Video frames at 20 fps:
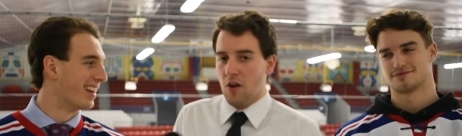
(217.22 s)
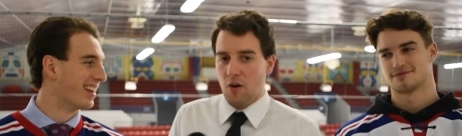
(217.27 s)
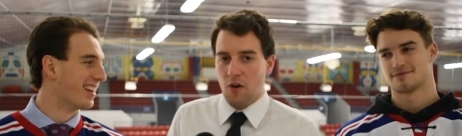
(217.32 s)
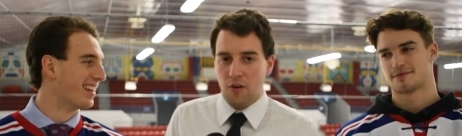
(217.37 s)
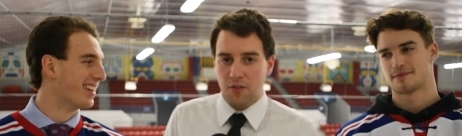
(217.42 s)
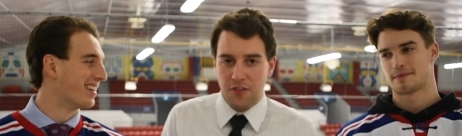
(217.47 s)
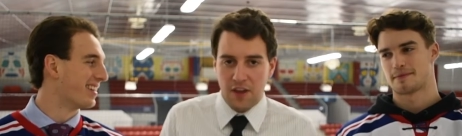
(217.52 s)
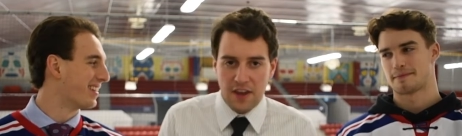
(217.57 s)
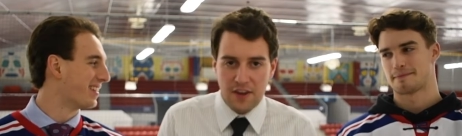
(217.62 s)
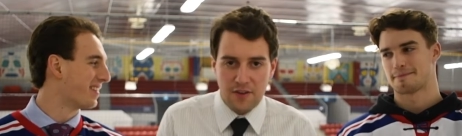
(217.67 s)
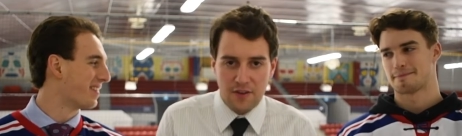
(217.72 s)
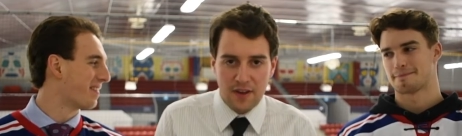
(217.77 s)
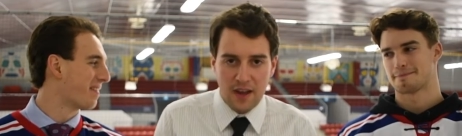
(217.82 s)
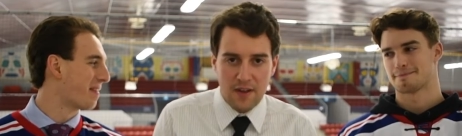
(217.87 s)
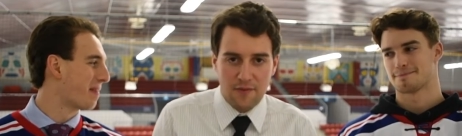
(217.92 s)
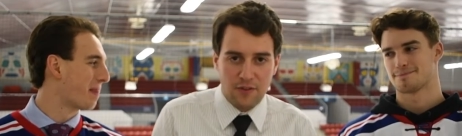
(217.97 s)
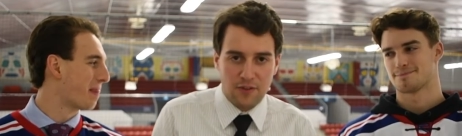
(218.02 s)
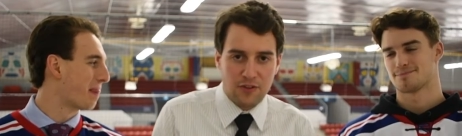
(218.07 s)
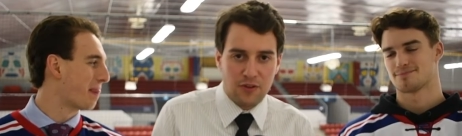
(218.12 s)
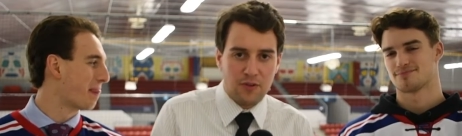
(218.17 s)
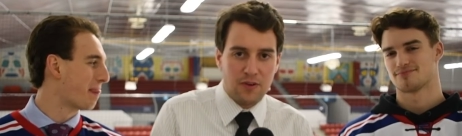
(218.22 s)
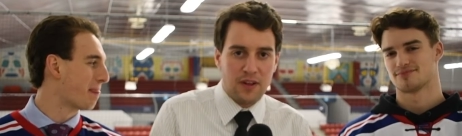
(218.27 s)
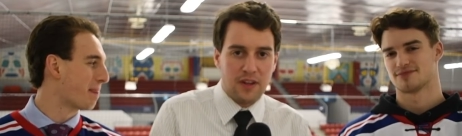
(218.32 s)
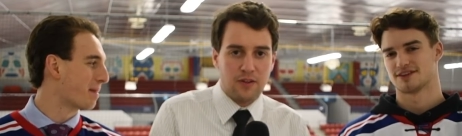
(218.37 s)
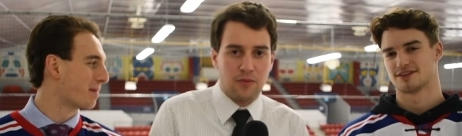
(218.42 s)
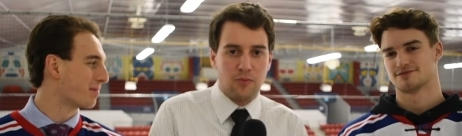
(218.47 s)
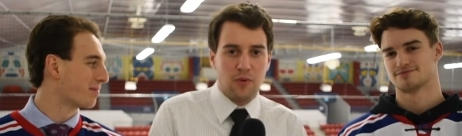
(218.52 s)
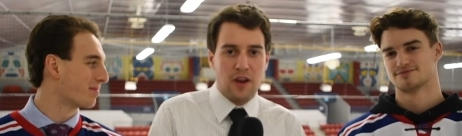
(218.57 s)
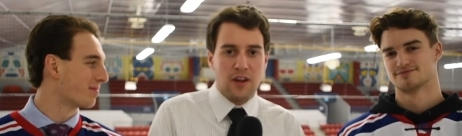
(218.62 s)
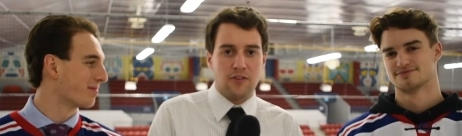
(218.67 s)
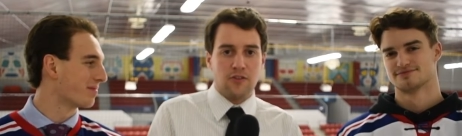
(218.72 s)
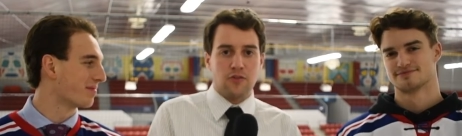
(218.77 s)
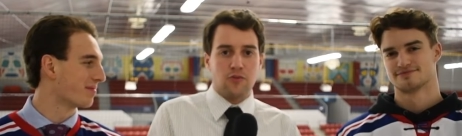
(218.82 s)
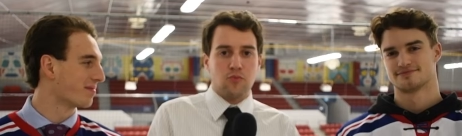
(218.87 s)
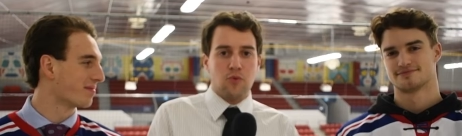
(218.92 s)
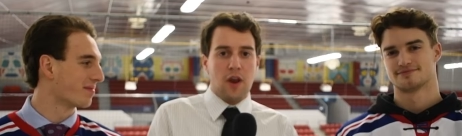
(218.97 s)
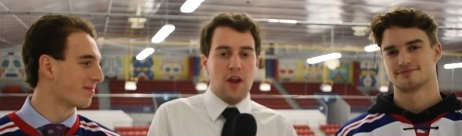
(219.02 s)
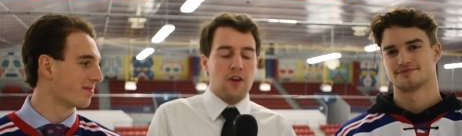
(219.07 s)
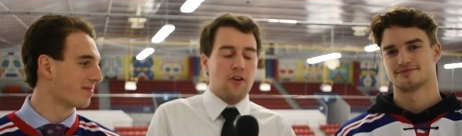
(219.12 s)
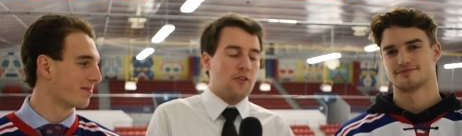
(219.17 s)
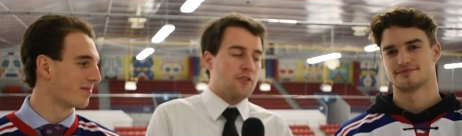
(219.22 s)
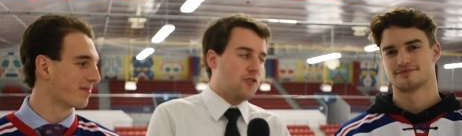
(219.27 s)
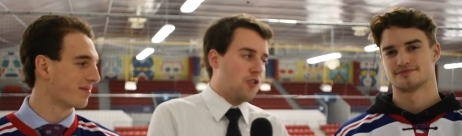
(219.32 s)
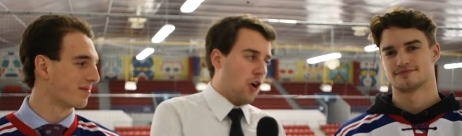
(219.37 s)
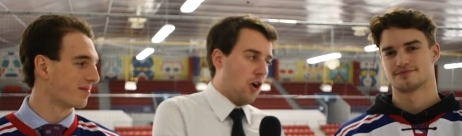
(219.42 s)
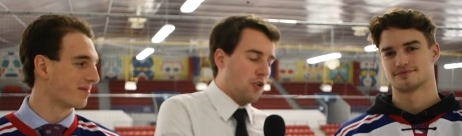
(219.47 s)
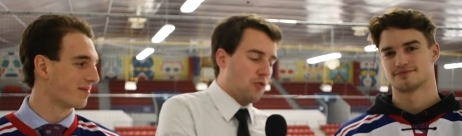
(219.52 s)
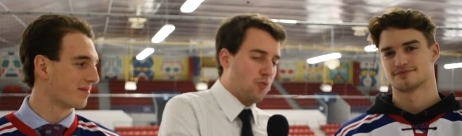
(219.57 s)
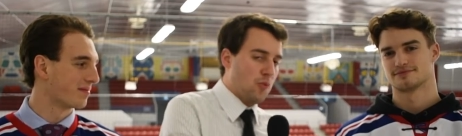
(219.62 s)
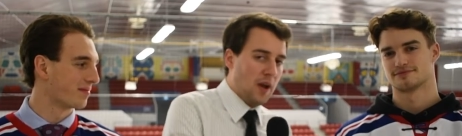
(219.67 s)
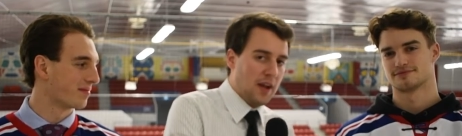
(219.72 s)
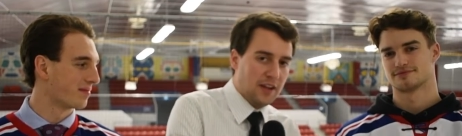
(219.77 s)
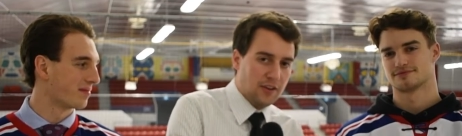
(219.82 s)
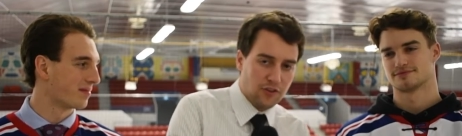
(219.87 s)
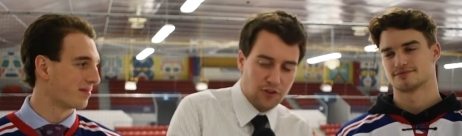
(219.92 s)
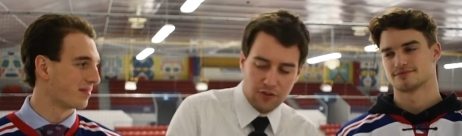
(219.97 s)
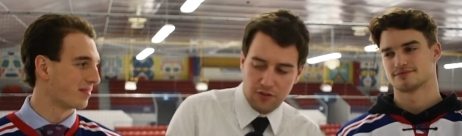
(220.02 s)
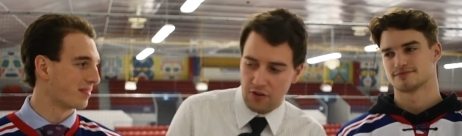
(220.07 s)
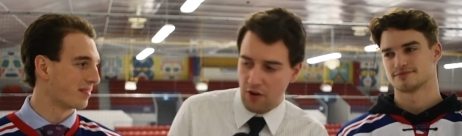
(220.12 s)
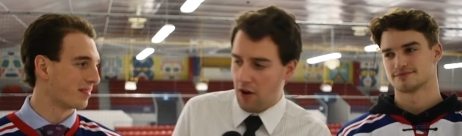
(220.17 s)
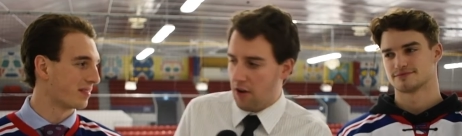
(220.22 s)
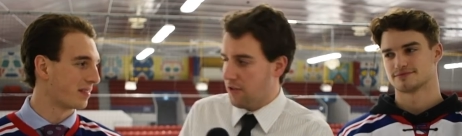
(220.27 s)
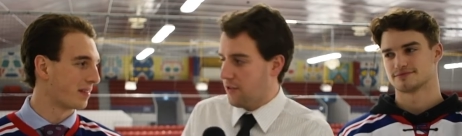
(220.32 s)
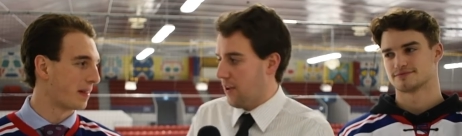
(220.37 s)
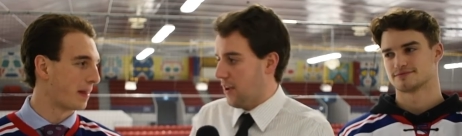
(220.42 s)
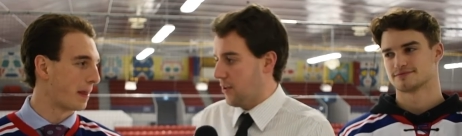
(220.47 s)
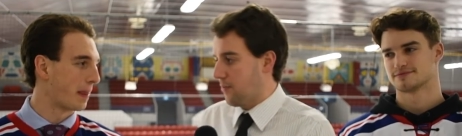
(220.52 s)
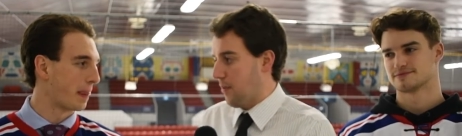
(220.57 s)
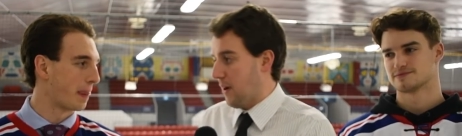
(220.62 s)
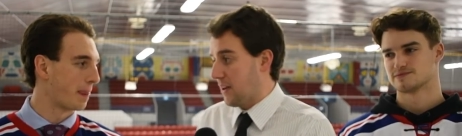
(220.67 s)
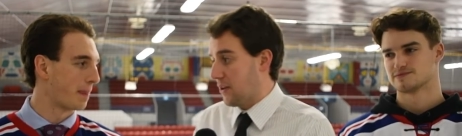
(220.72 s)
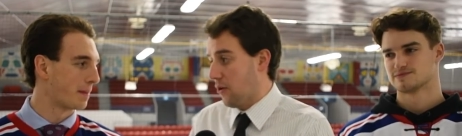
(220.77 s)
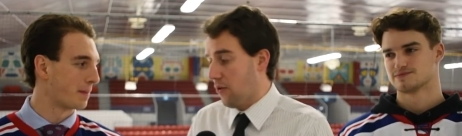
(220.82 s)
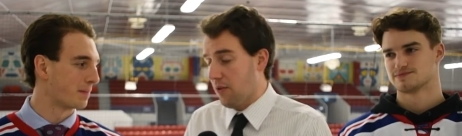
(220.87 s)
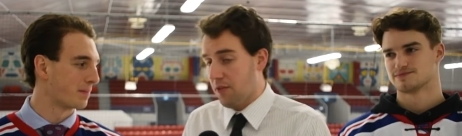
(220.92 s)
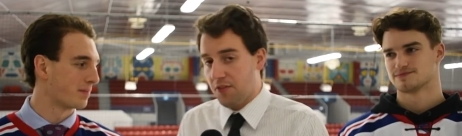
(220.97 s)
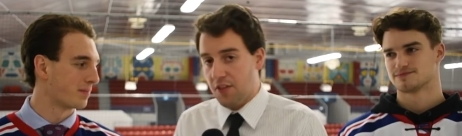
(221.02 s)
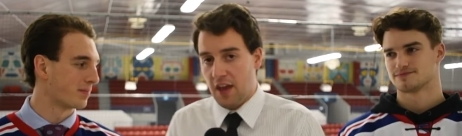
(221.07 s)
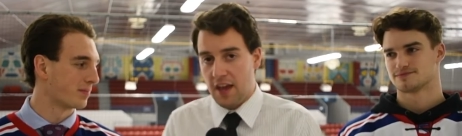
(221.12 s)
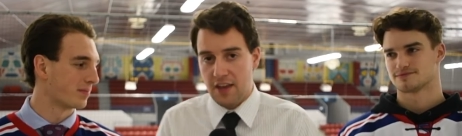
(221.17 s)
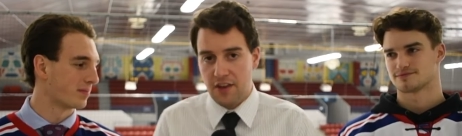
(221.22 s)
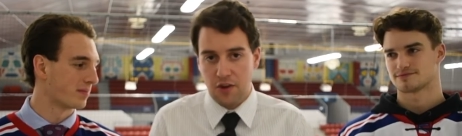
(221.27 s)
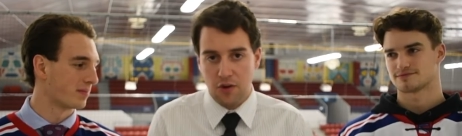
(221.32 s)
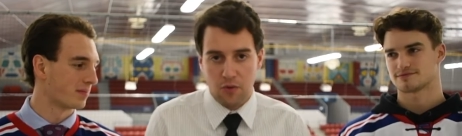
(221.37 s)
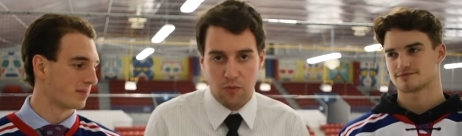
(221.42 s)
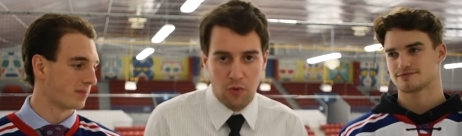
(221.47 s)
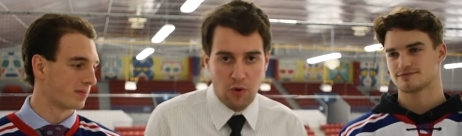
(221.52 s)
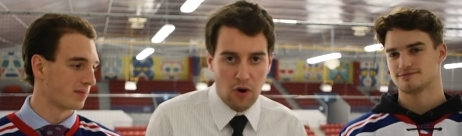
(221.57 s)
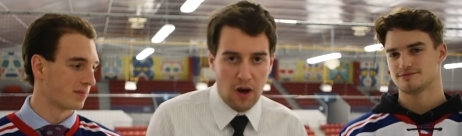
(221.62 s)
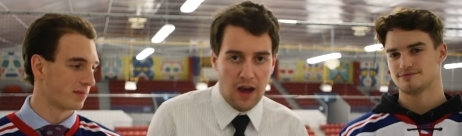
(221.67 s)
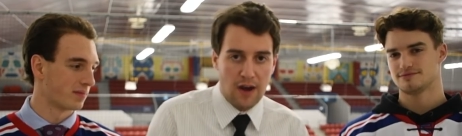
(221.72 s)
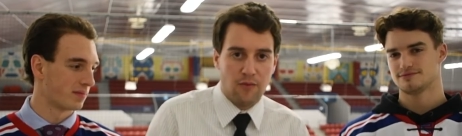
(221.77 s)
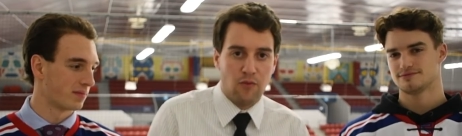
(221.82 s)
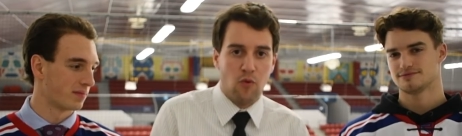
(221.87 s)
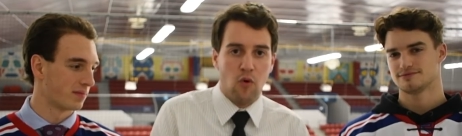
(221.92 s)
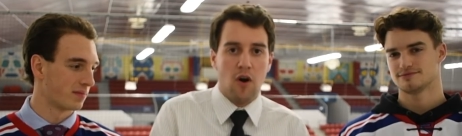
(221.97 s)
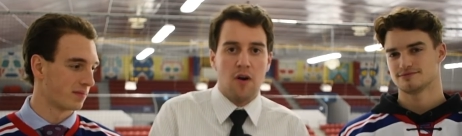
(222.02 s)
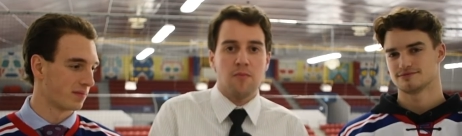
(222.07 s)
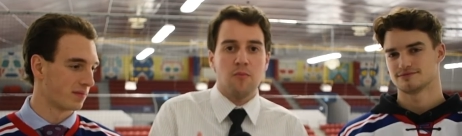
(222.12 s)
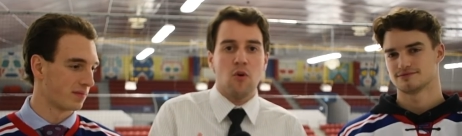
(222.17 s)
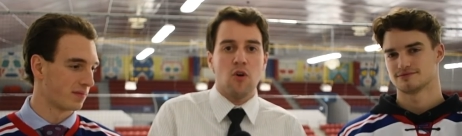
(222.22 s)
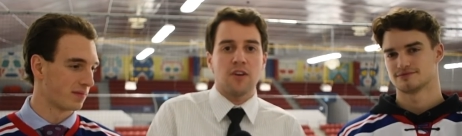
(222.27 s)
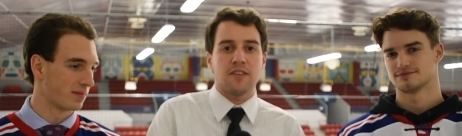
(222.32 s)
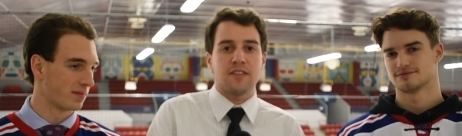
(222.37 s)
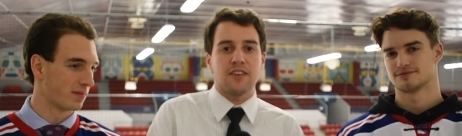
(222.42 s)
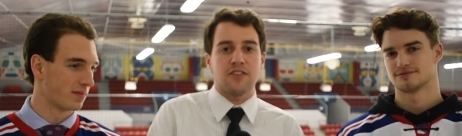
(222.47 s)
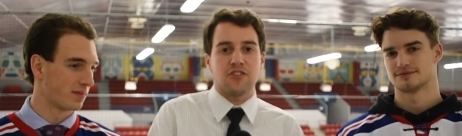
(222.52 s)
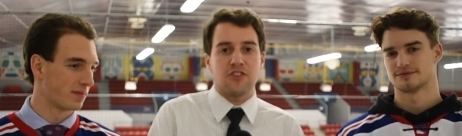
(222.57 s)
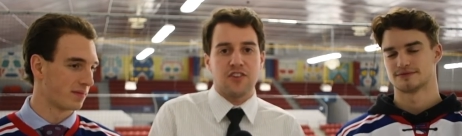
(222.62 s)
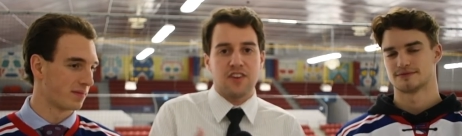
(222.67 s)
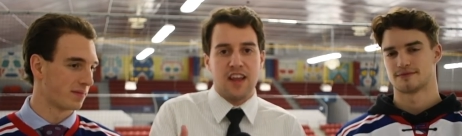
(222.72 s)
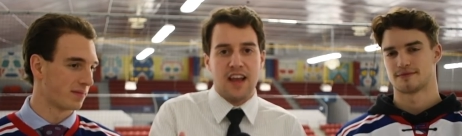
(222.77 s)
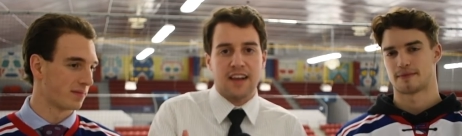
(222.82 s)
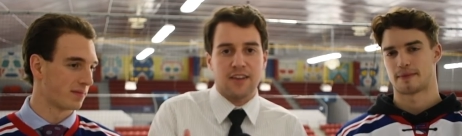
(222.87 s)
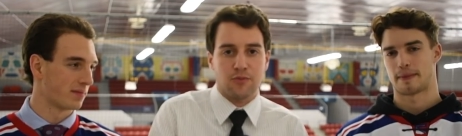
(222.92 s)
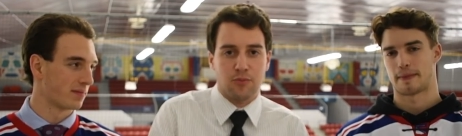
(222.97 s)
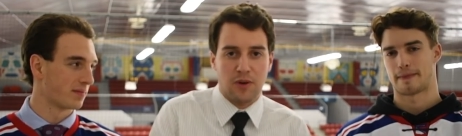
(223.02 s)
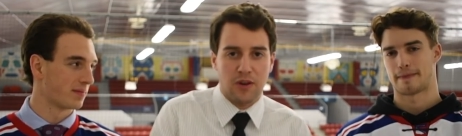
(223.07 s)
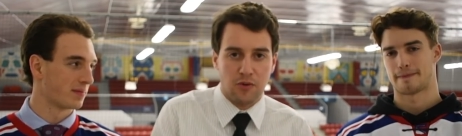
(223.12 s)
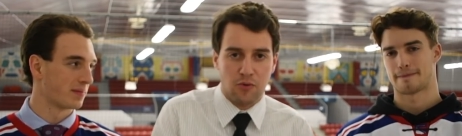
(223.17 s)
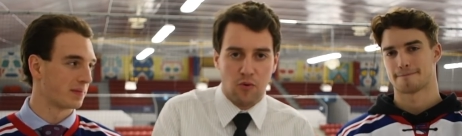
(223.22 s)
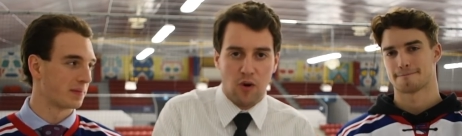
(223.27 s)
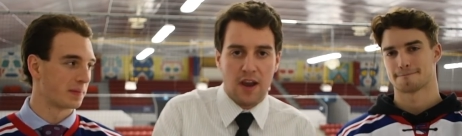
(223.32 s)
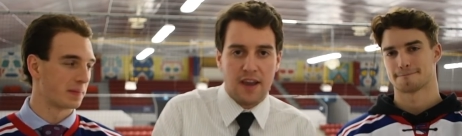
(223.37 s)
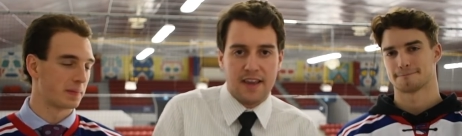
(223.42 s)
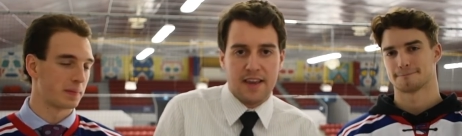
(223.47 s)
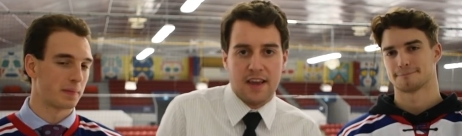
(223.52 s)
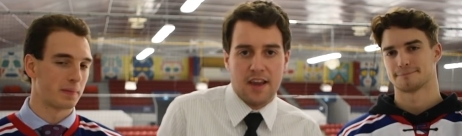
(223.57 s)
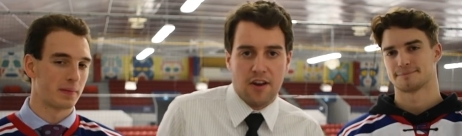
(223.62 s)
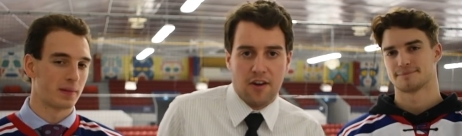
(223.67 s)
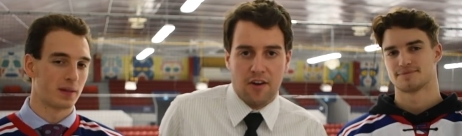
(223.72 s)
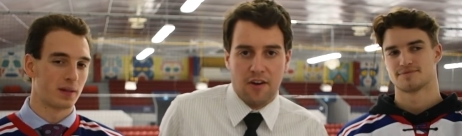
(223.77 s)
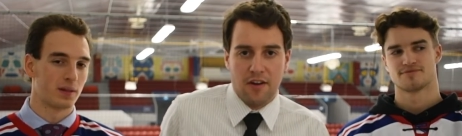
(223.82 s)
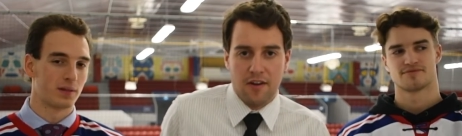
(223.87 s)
Speaker 1: well, thank you again for tuning in to Rangers Radar. Josh Ranger, Dante Spagnuolo, thank you. We'll have one more edition next week right here